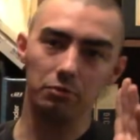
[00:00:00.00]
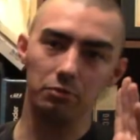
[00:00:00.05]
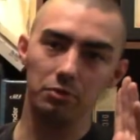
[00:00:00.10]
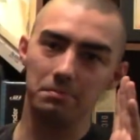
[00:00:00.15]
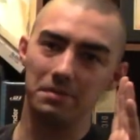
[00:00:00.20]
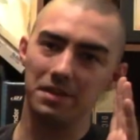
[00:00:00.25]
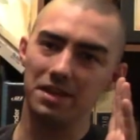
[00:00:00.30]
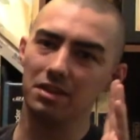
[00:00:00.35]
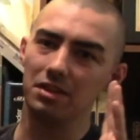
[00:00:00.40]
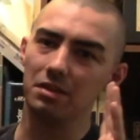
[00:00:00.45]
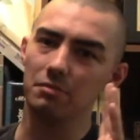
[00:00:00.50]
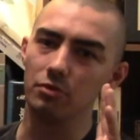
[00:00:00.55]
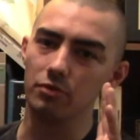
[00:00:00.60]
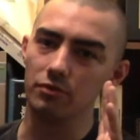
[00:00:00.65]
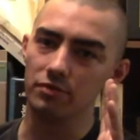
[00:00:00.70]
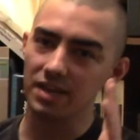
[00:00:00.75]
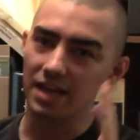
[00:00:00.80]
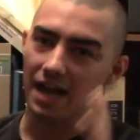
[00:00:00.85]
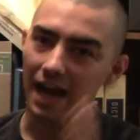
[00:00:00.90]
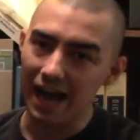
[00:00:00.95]
would be in the
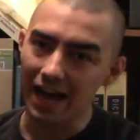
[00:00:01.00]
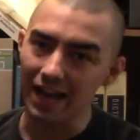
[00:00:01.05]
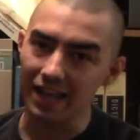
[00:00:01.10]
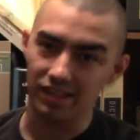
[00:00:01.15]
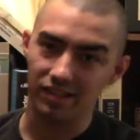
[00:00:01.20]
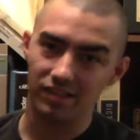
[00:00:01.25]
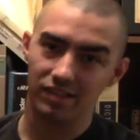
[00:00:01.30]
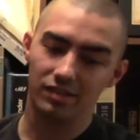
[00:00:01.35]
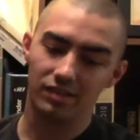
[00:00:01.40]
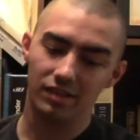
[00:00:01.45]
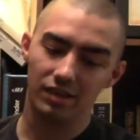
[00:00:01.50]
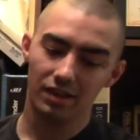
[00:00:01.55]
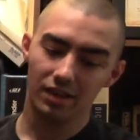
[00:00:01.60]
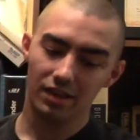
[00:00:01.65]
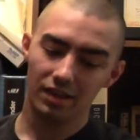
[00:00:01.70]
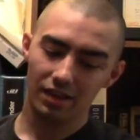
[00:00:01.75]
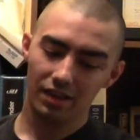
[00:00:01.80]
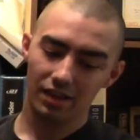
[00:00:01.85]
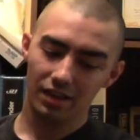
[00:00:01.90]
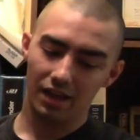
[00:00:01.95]
movie Heist.
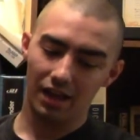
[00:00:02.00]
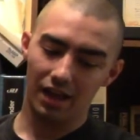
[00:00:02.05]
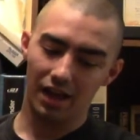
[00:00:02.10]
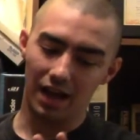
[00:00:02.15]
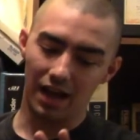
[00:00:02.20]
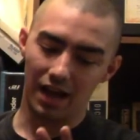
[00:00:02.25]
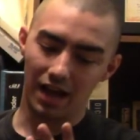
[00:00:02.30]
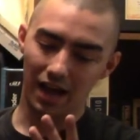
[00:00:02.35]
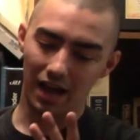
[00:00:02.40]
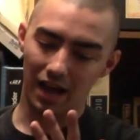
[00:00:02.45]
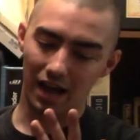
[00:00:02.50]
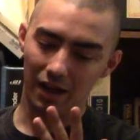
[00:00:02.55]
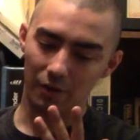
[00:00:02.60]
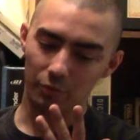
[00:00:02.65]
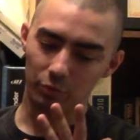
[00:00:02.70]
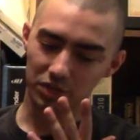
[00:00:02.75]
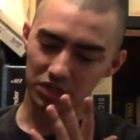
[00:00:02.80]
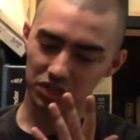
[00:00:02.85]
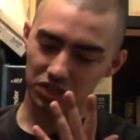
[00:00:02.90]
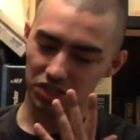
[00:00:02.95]

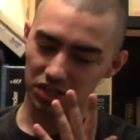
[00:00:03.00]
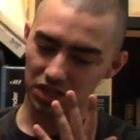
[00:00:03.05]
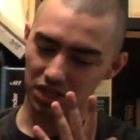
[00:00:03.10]
Which